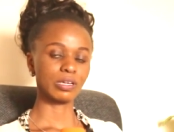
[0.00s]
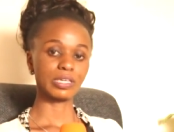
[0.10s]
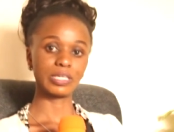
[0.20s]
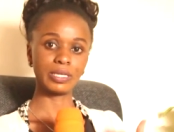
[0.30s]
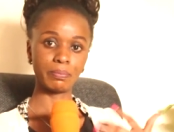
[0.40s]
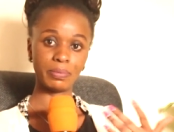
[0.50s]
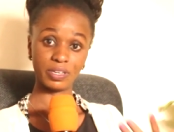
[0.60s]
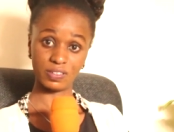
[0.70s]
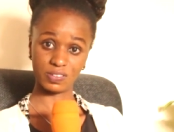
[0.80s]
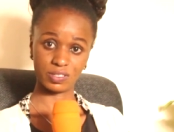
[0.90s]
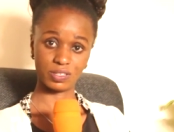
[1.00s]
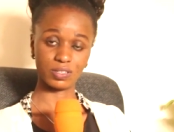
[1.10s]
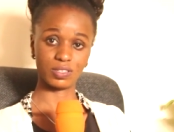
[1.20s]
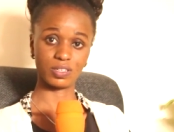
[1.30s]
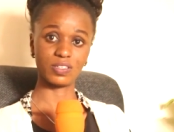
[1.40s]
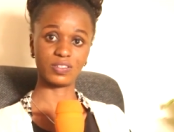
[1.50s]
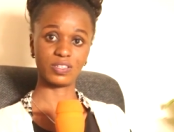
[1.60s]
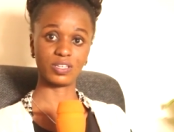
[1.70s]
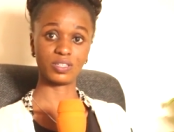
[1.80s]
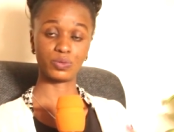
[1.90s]
The best is
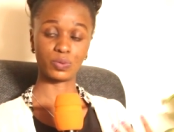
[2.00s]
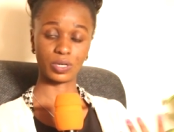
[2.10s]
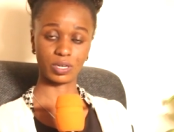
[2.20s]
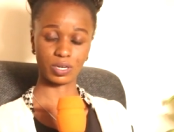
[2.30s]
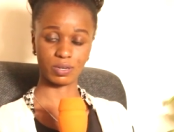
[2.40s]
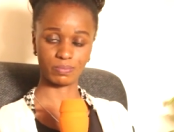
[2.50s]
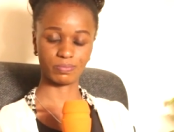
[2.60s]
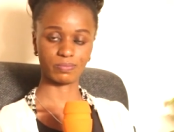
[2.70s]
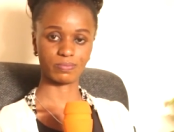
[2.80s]
yet to come.